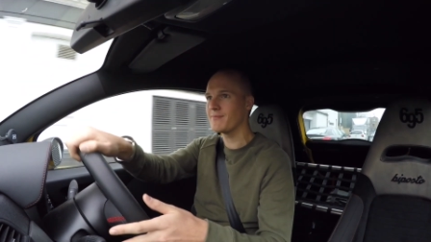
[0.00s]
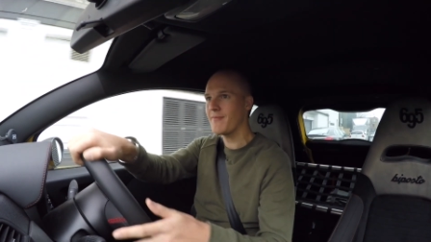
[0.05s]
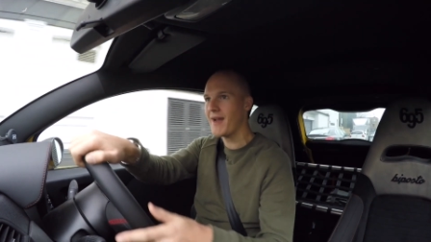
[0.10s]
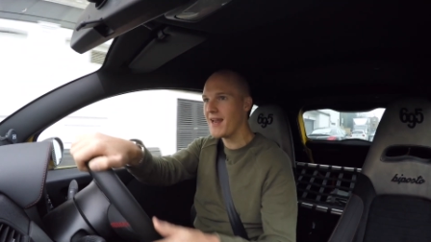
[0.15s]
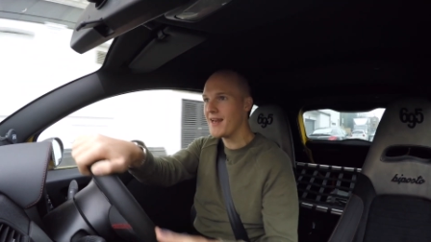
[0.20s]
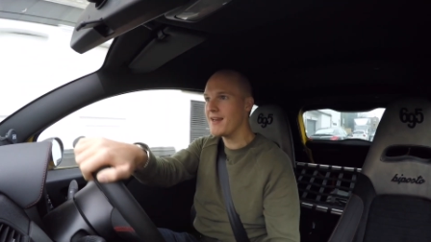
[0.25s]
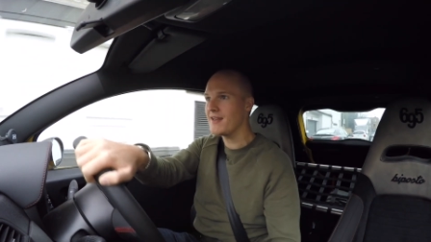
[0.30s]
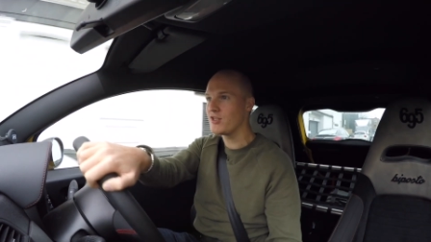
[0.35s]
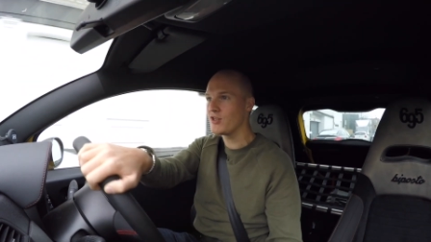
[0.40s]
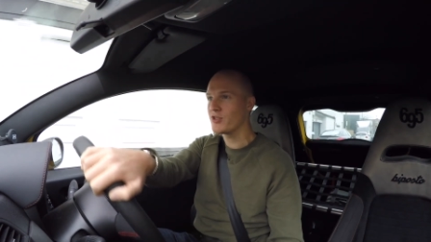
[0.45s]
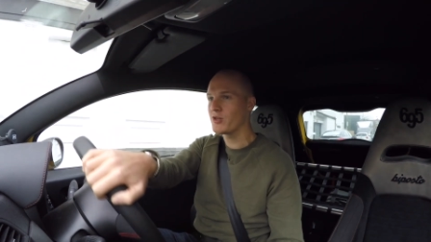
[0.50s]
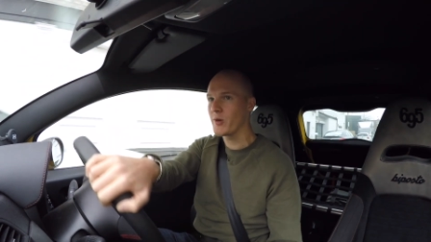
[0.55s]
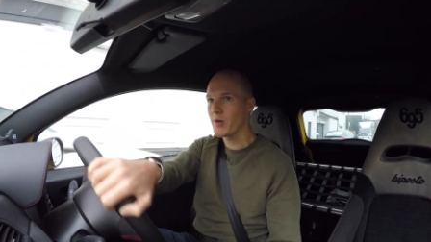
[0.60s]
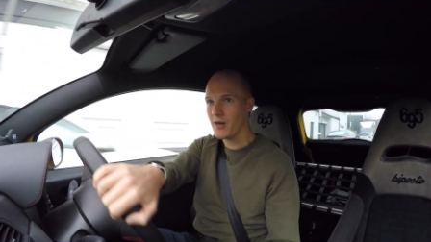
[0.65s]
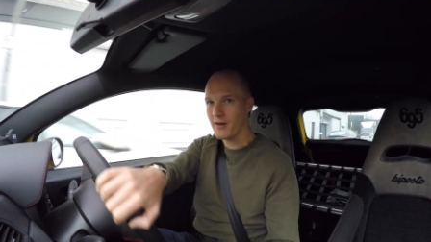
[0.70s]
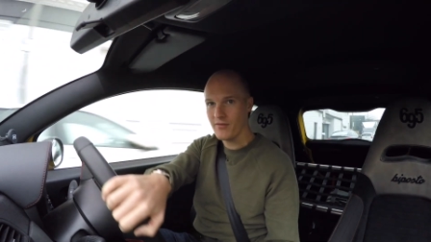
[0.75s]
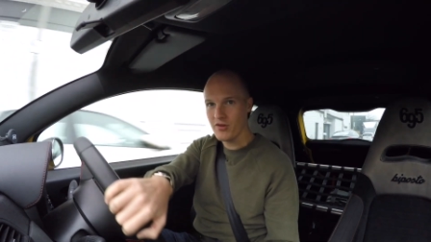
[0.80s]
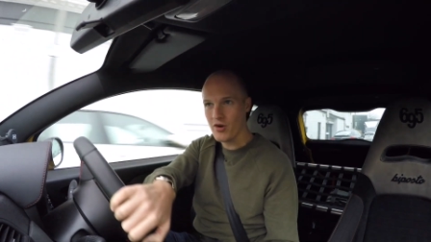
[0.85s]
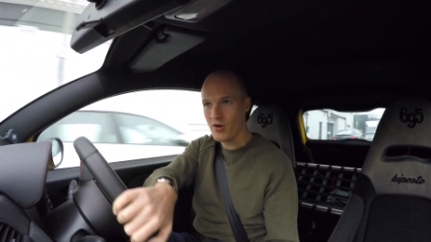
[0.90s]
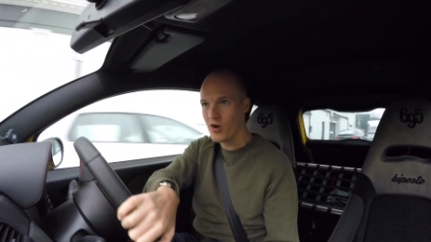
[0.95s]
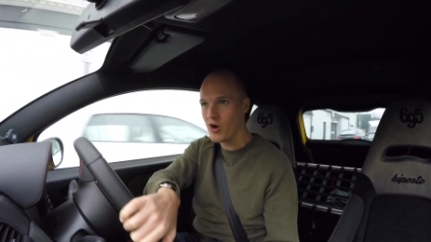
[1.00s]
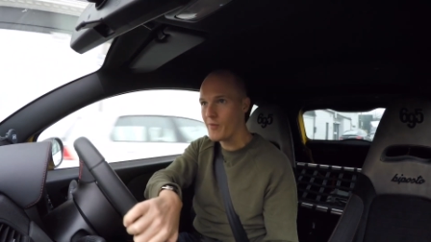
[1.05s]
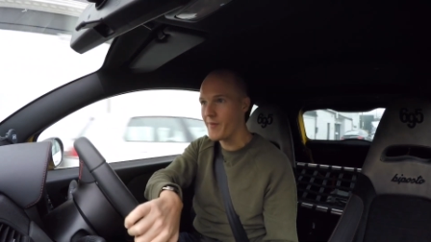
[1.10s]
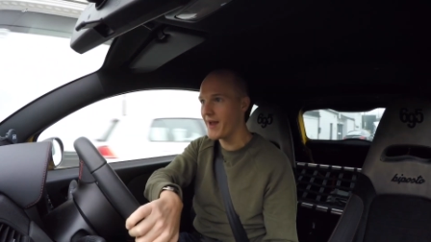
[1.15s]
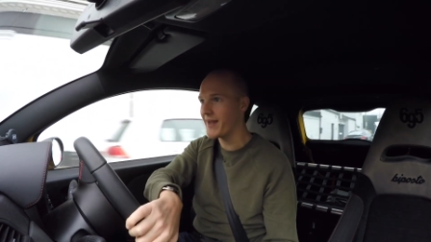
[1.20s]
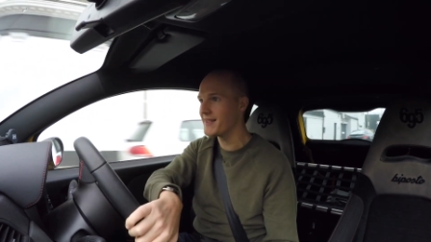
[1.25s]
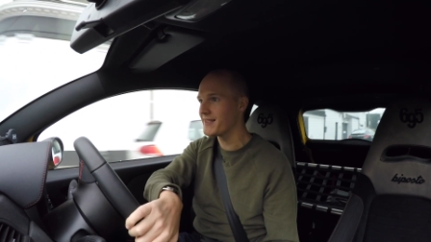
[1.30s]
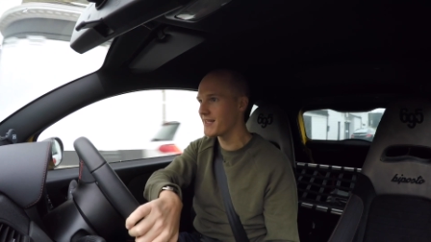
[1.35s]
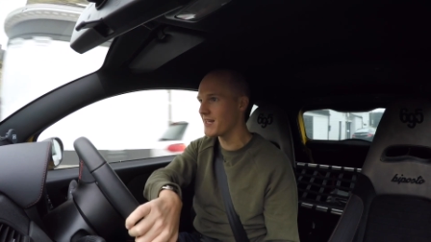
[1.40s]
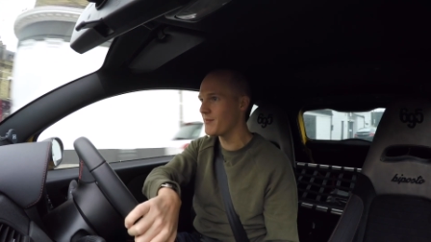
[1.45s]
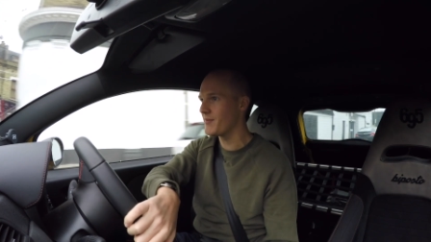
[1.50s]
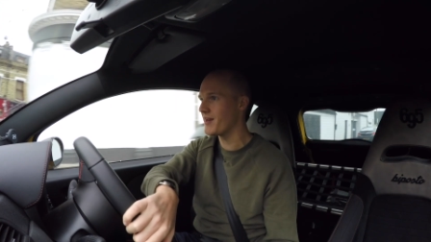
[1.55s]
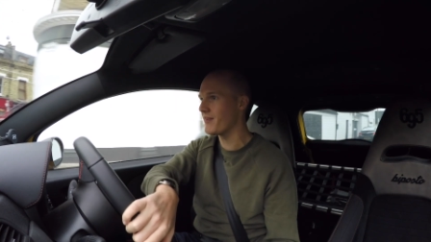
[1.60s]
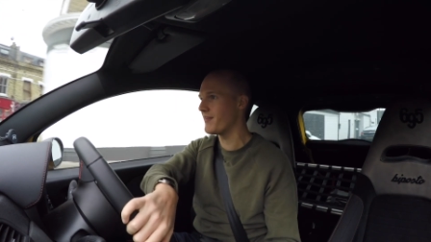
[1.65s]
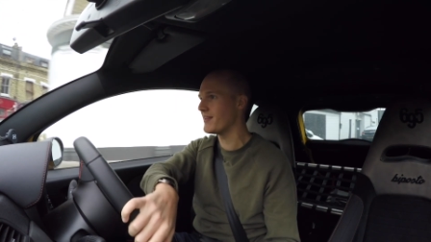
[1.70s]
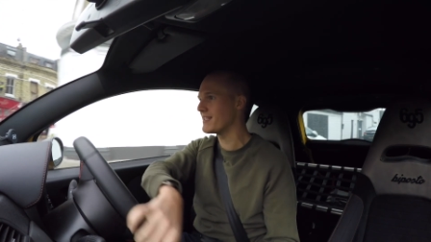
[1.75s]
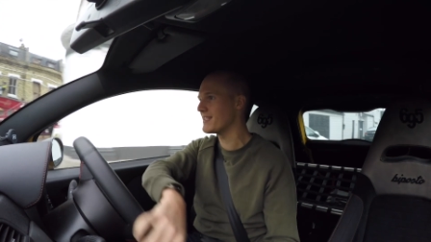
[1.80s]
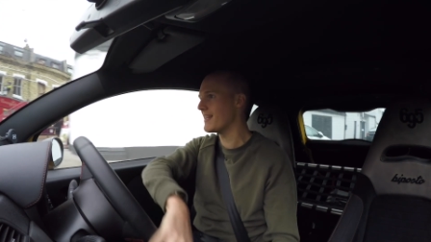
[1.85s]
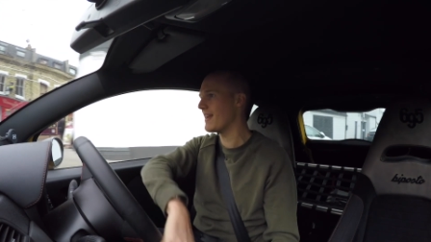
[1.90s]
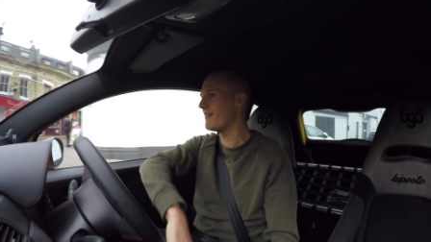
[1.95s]
mainly due to a lot of your comments and a bit
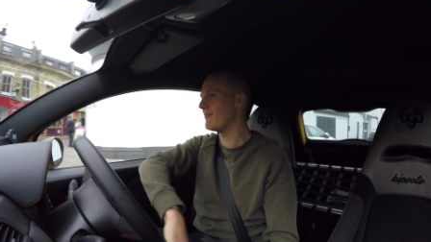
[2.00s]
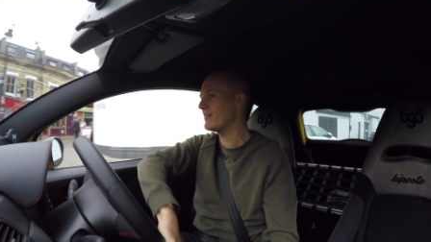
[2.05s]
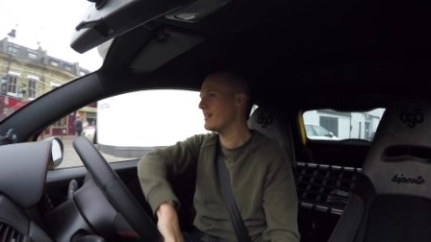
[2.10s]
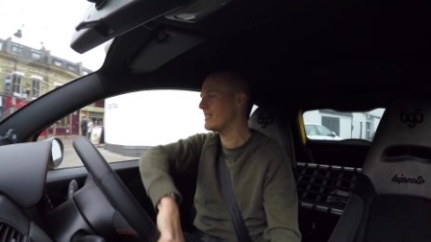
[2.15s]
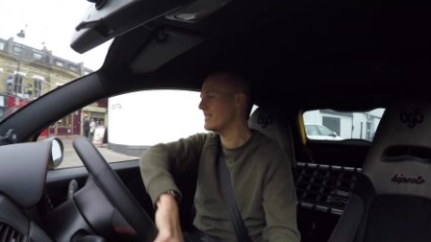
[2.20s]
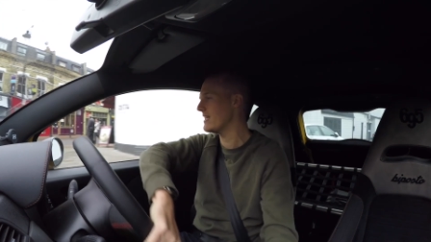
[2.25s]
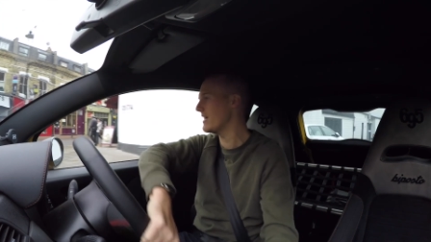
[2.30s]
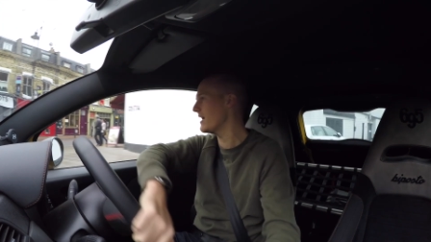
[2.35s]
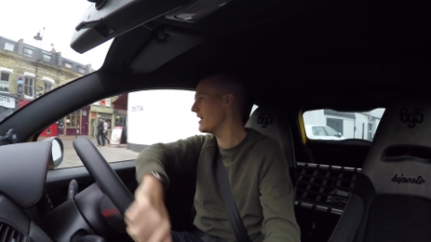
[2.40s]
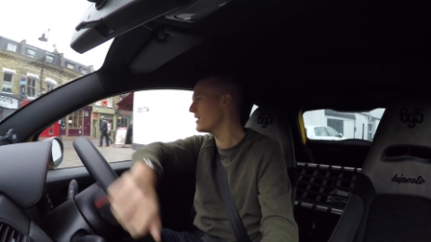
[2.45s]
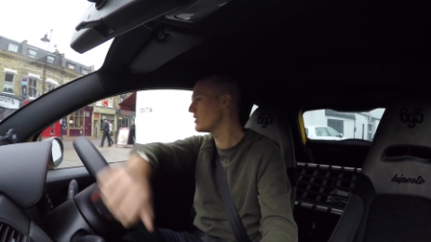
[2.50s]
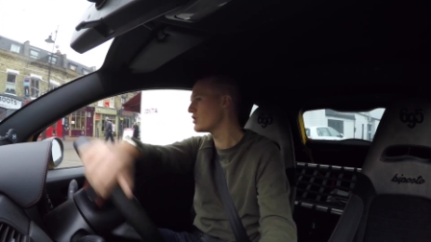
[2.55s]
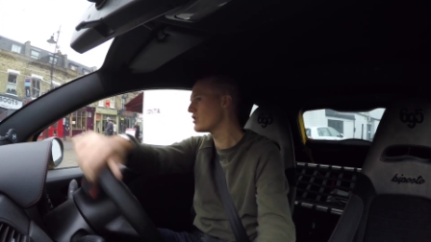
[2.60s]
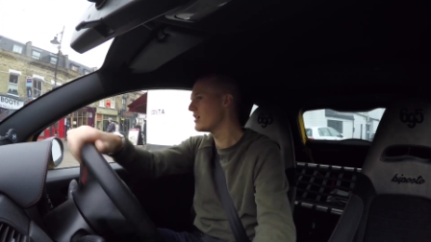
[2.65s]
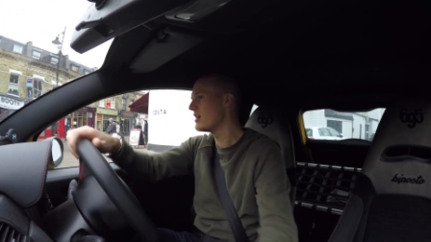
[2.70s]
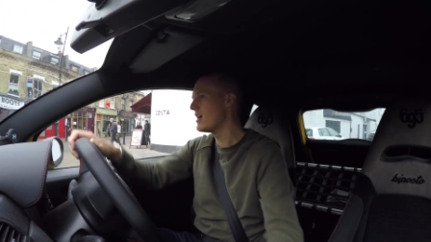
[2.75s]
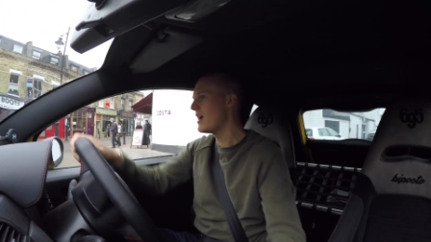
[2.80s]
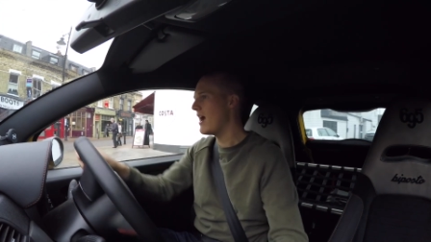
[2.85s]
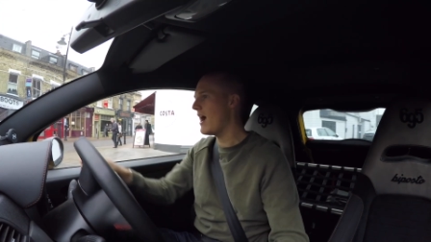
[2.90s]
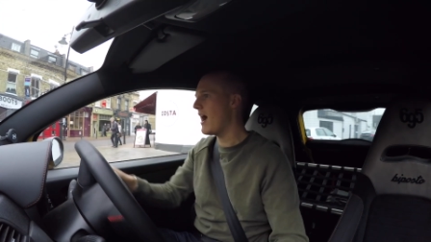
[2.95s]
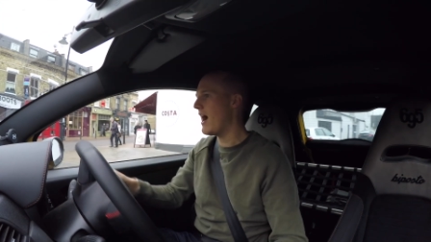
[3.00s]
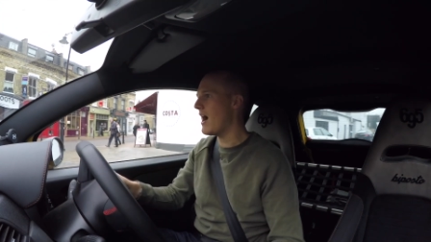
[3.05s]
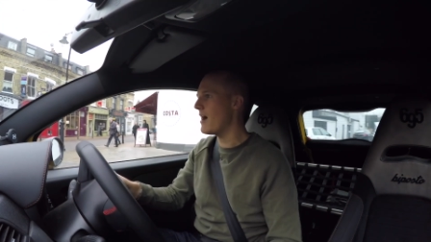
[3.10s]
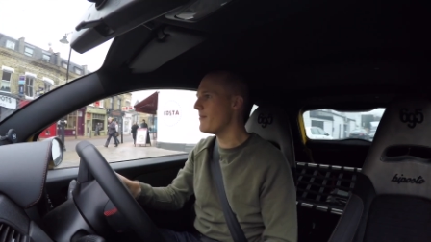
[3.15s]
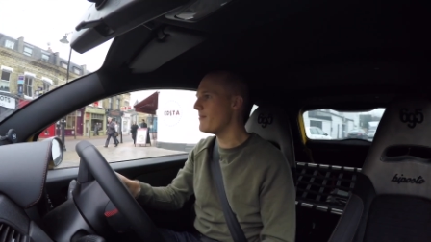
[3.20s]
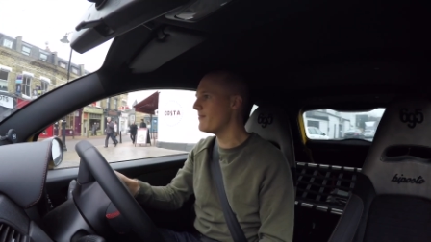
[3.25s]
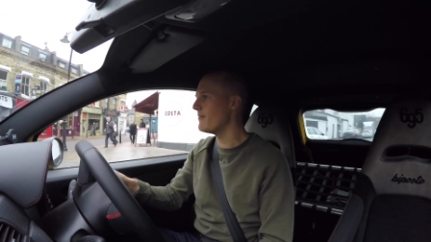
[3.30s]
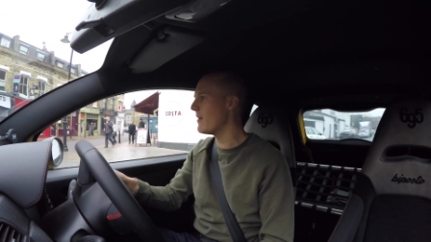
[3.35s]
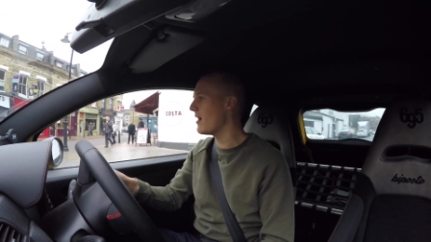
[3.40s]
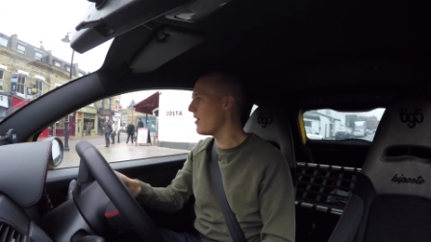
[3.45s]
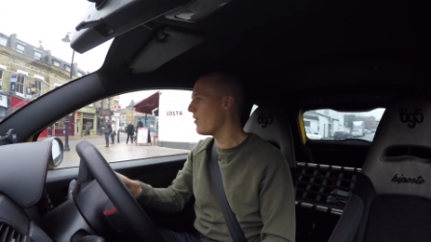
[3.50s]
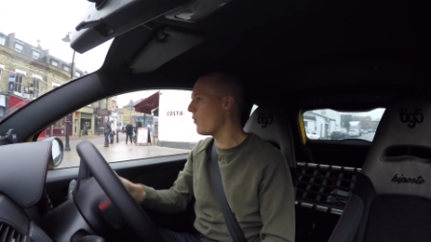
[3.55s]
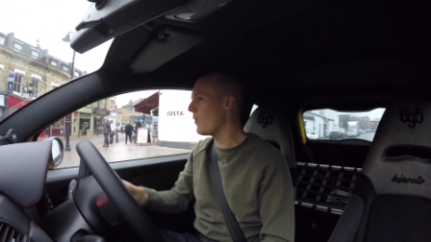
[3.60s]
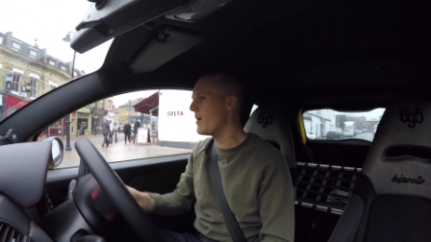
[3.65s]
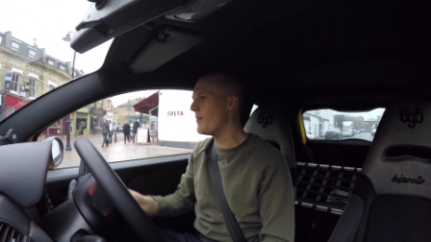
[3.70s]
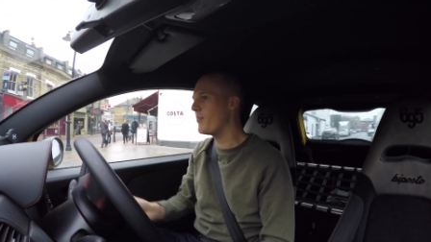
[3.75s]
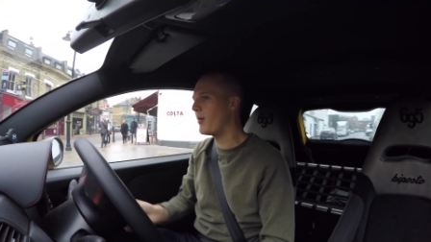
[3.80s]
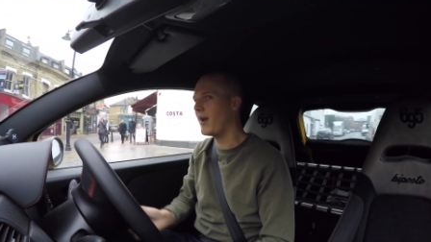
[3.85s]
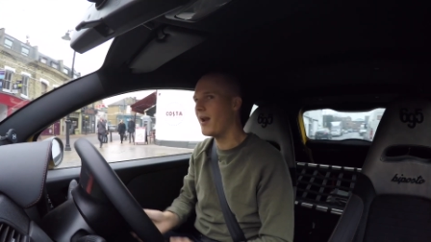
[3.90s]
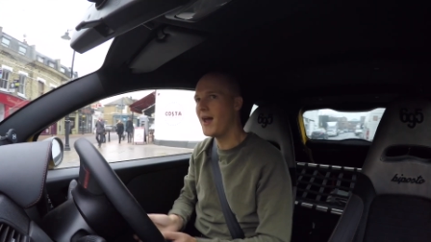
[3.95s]
of internet research.
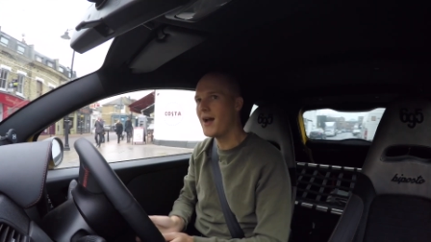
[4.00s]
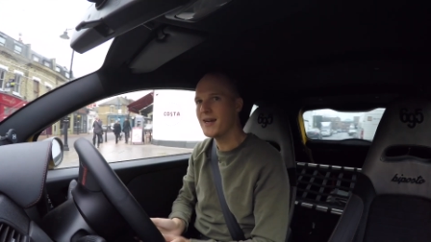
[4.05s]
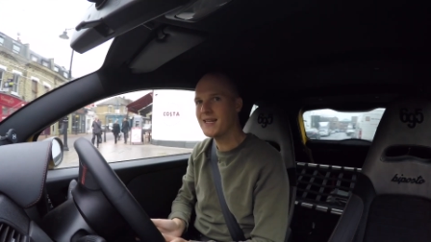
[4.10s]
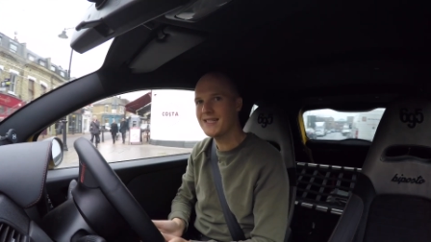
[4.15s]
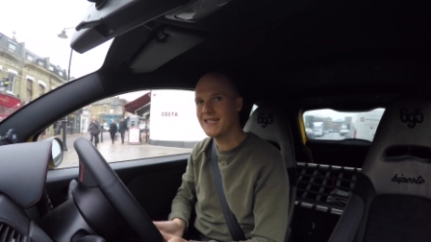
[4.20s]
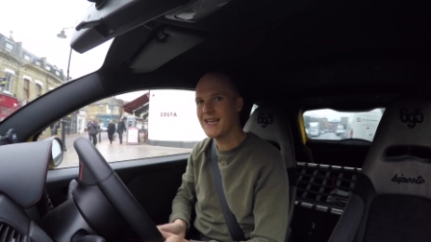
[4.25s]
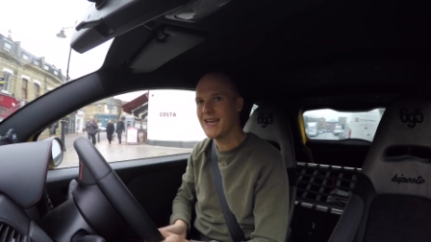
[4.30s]
We plugged